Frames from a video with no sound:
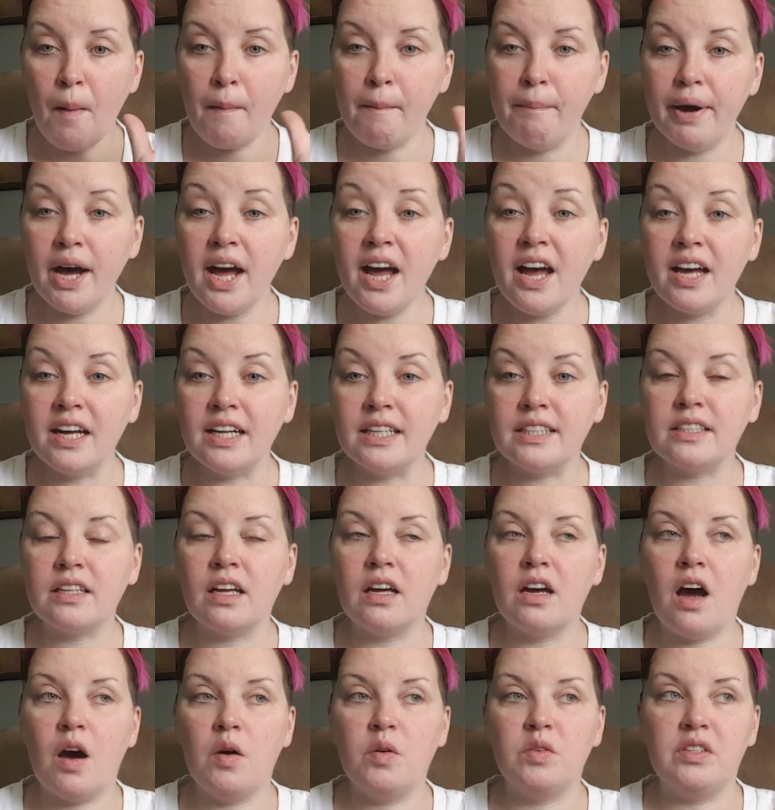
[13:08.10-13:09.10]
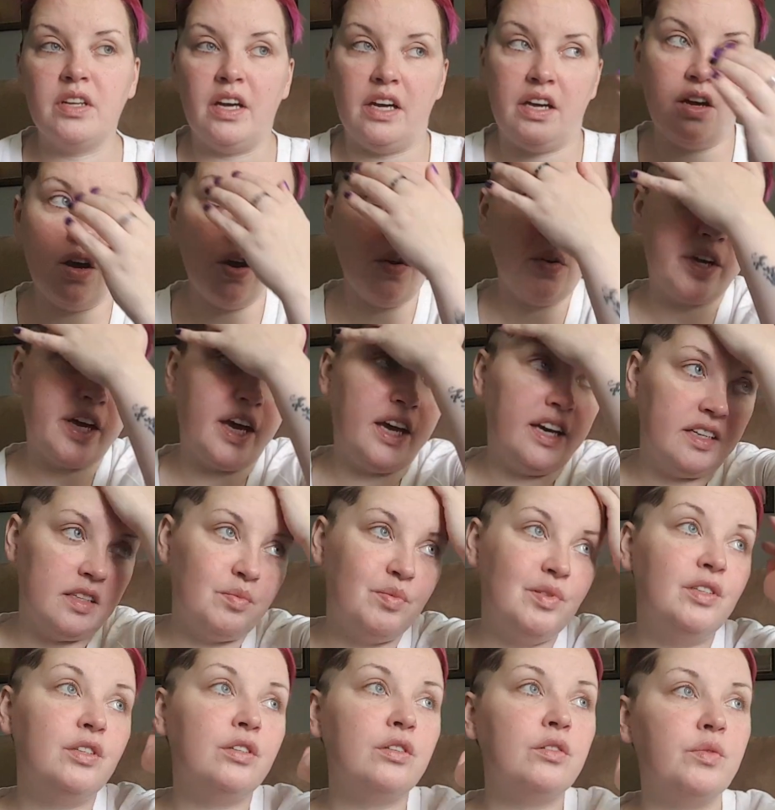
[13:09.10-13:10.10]
But I was like, okay, it's
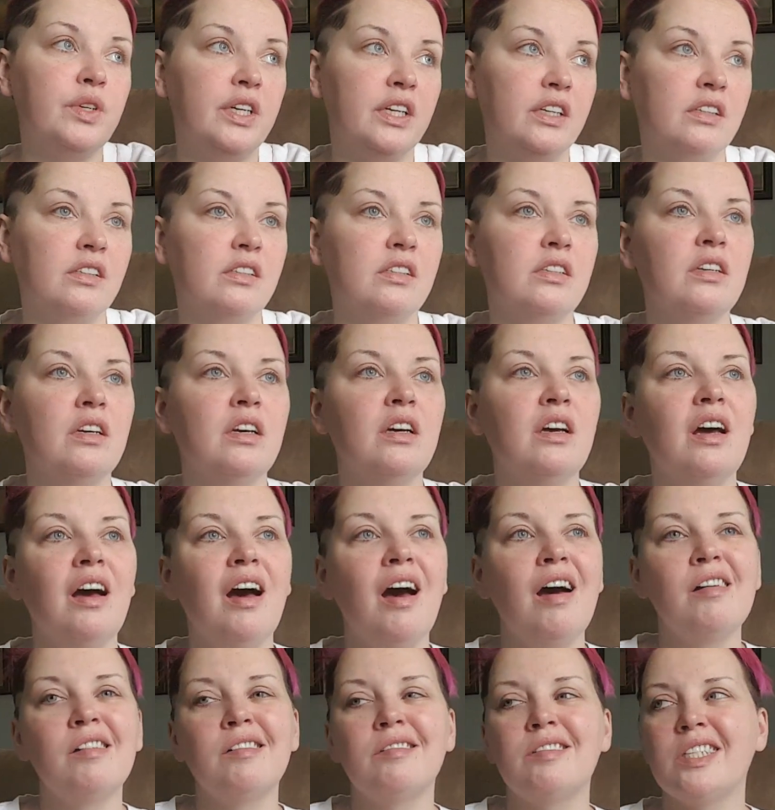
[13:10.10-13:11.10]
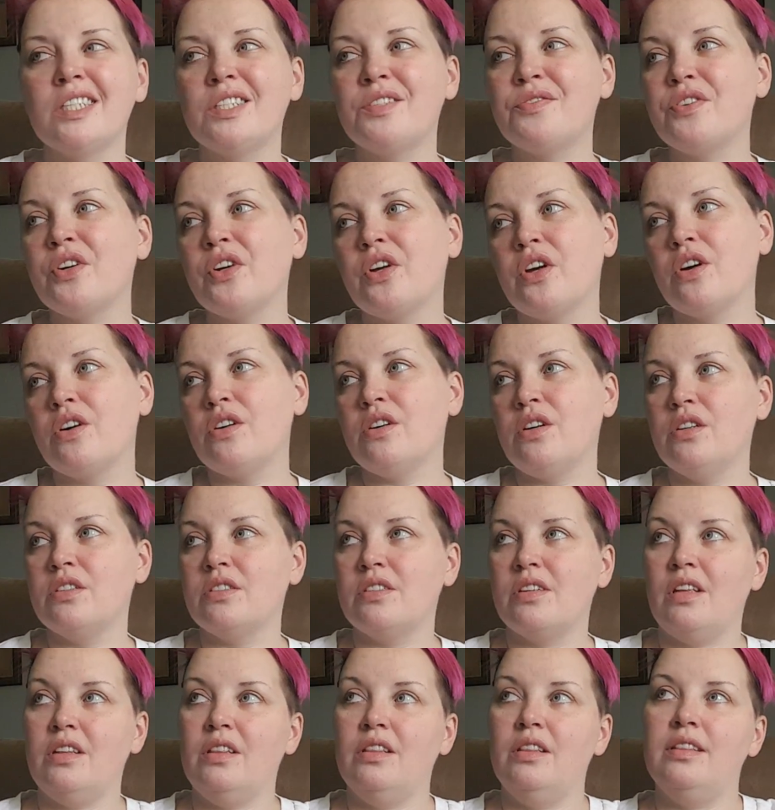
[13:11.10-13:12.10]
been 2 weeks, just for
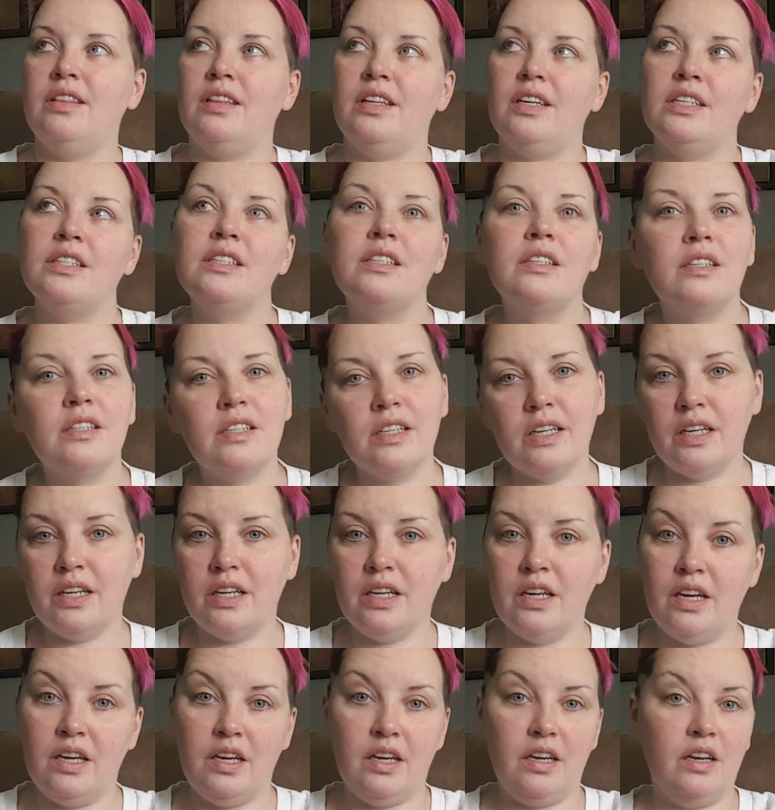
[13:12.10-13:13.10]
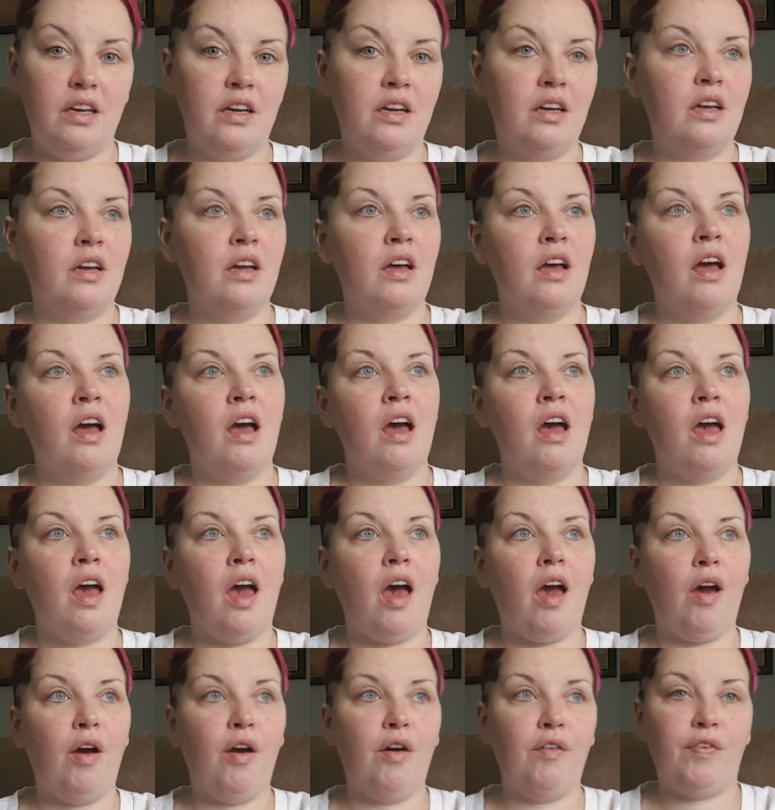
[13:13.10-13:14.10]
giggles, let's see
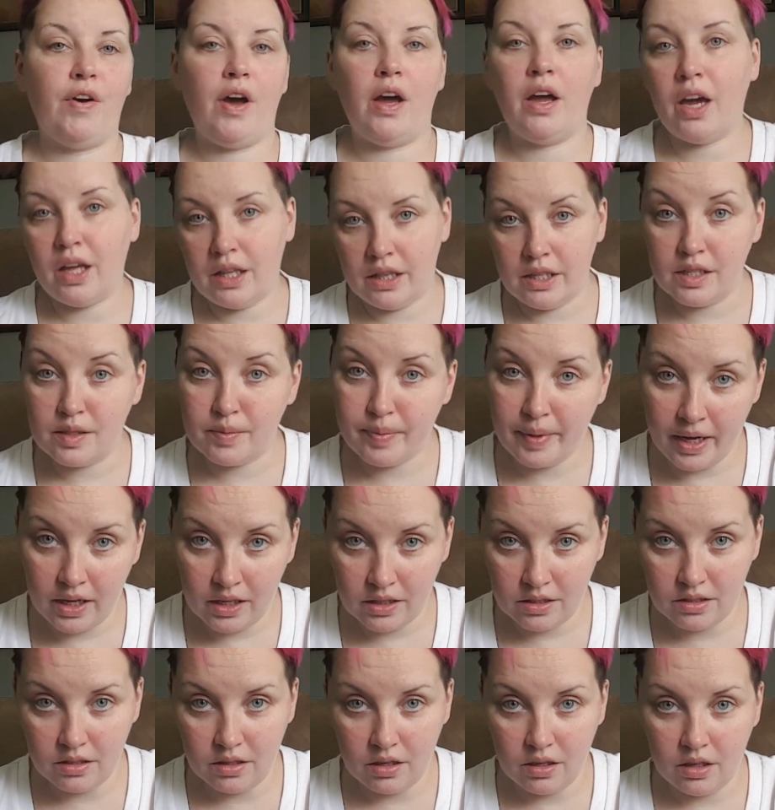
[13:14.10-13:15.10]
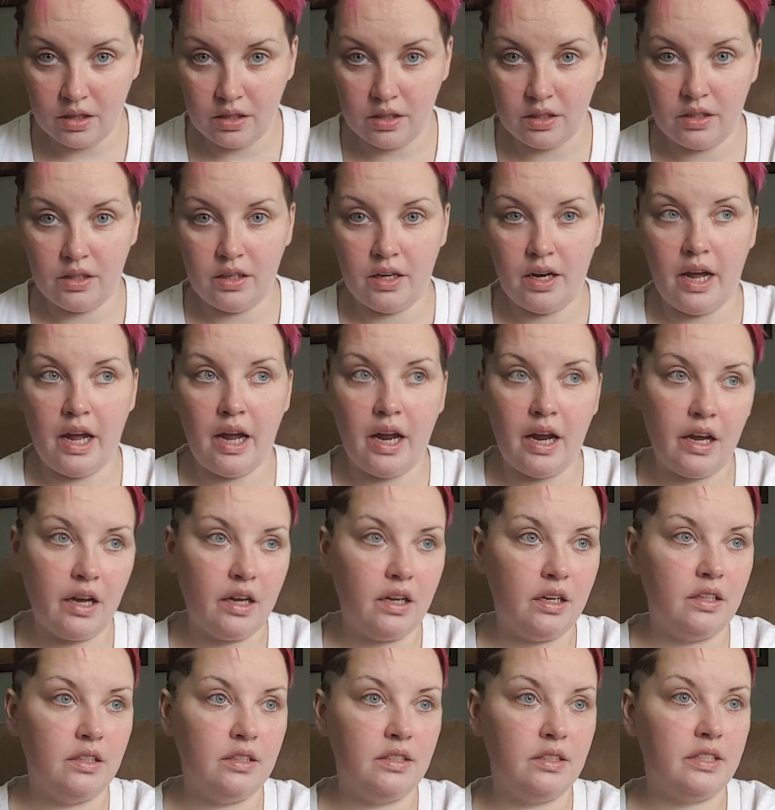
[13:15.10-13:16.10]
if I can get these pants on
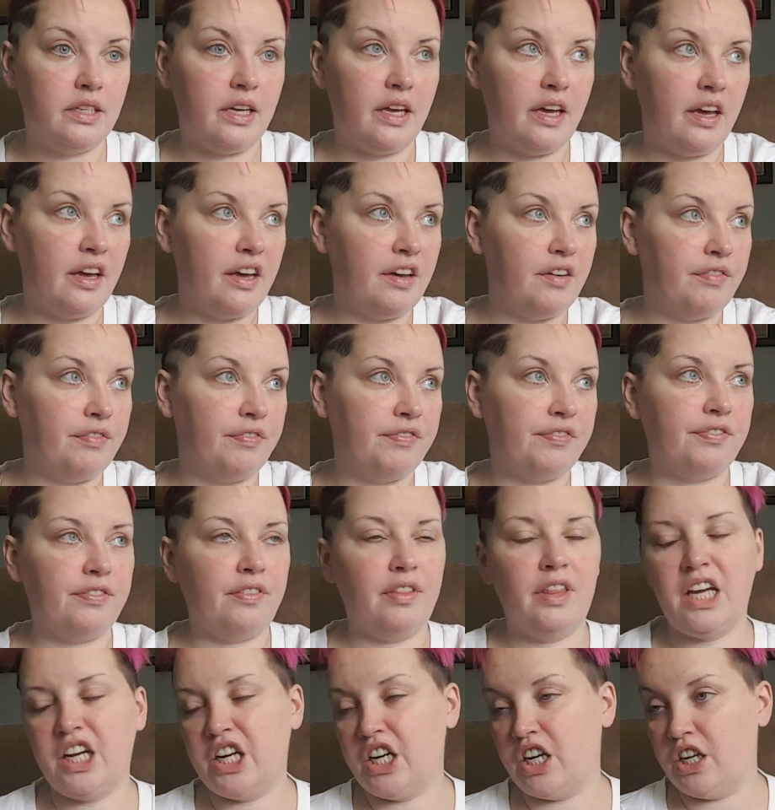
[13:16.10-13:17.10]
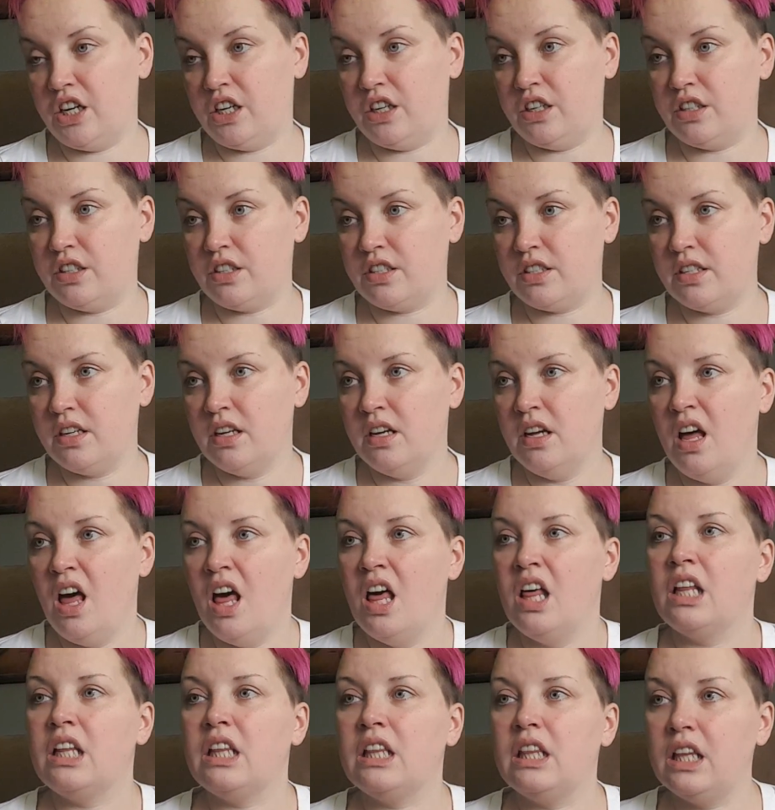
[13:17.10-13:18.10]
and if there's
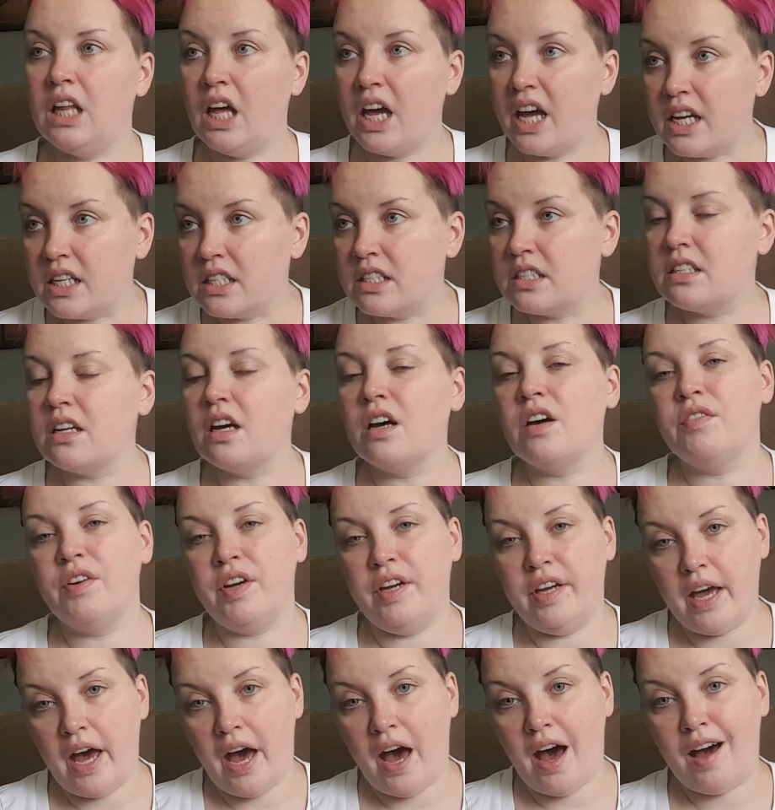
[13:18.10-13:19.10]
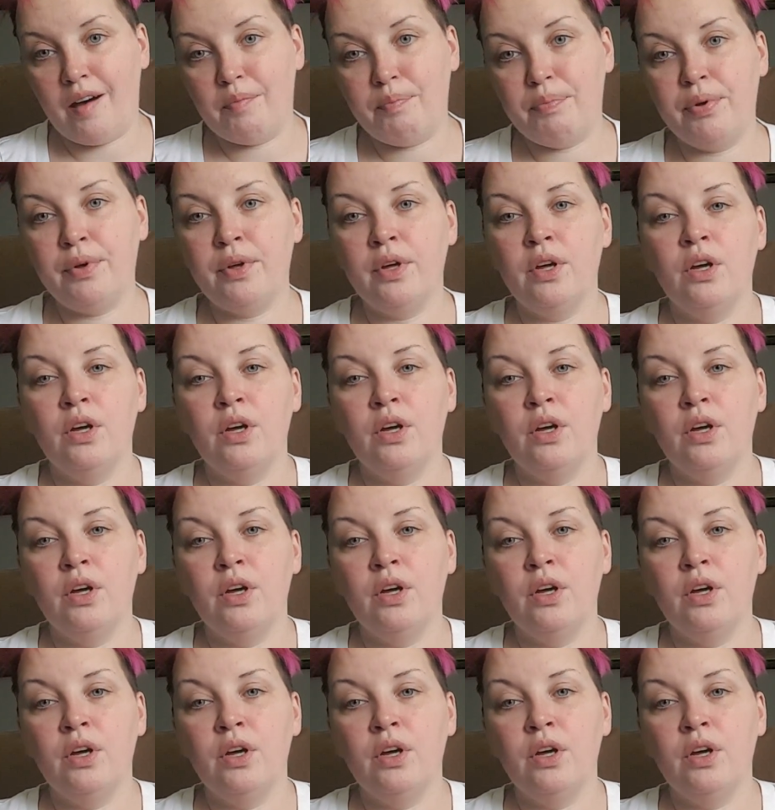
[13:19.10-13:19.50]
less of a gap